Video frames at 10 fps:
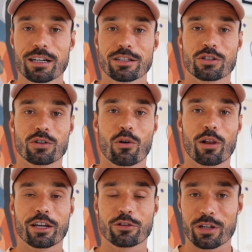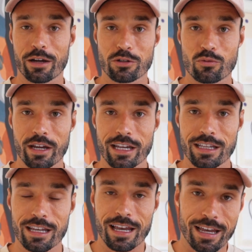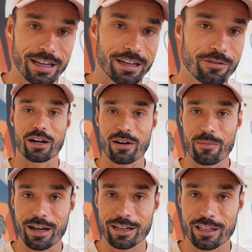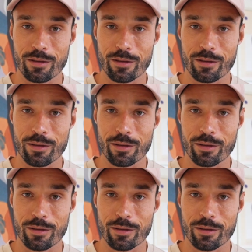So all I can do now is wait, and whenever I'm back,